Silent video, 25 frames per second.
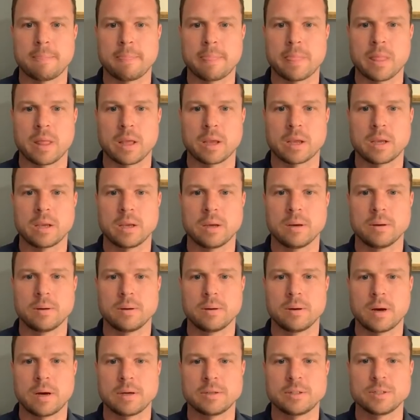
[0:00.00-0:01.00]
like
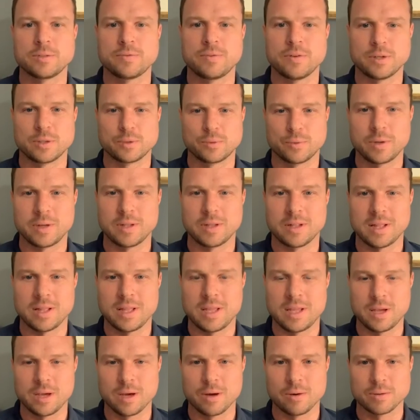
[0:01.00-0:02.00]
I just finished reading The
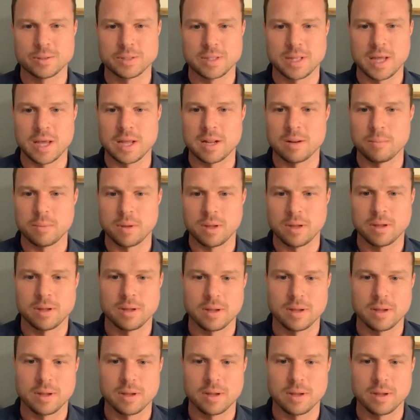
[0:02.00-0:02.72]
Ego is the Enemy.